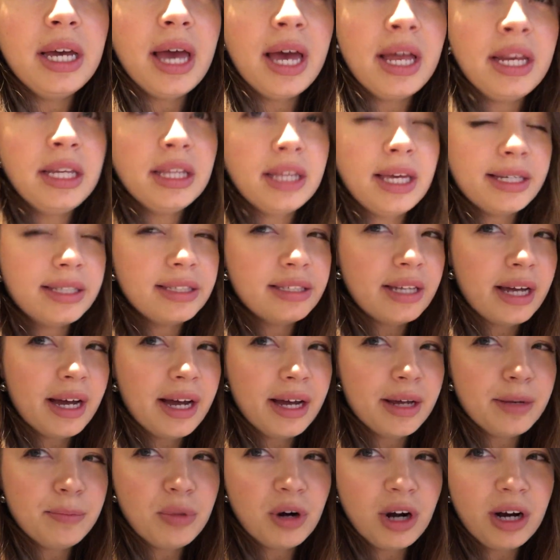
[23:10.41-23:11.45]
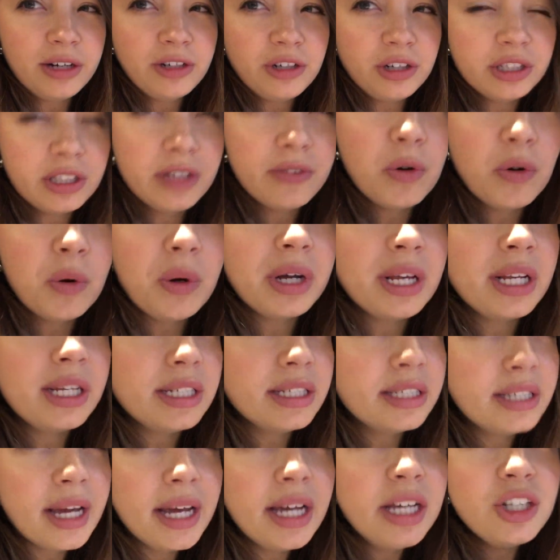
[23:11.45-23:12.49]
any like side projects of
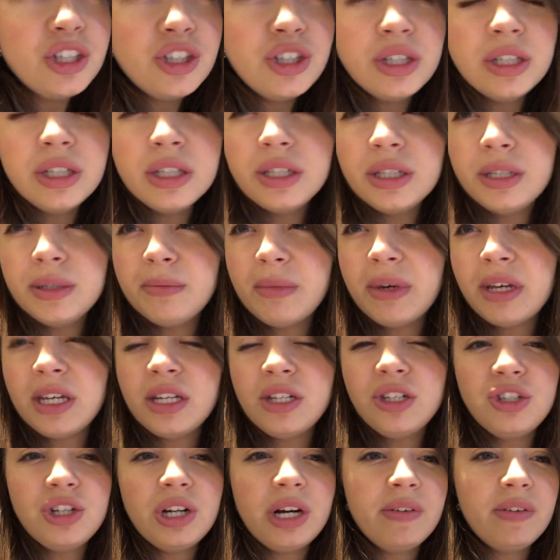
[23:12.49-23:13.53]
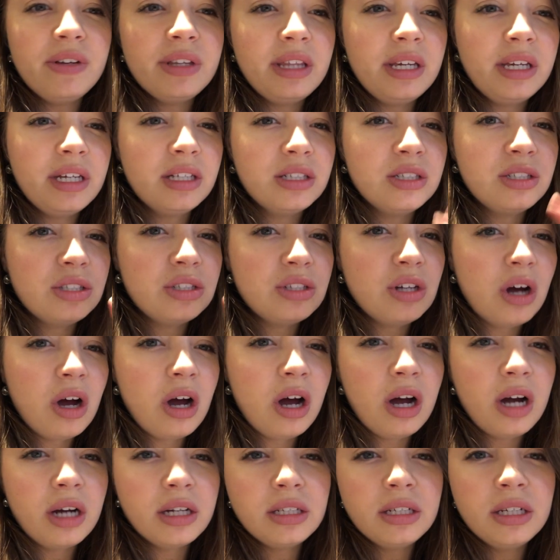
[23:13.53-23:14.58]
organization, making sure everything is
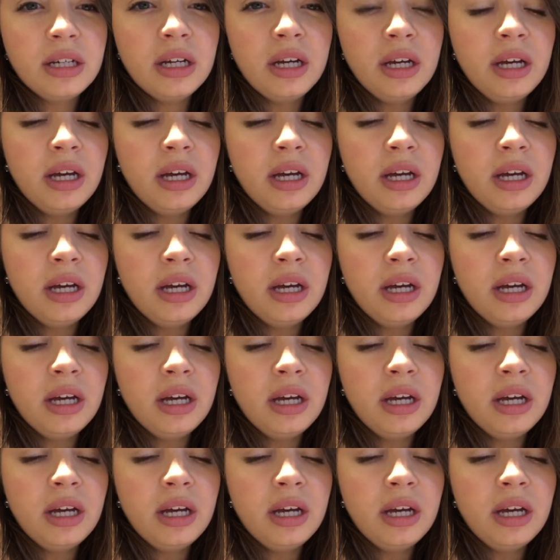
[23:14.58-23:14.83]
stocked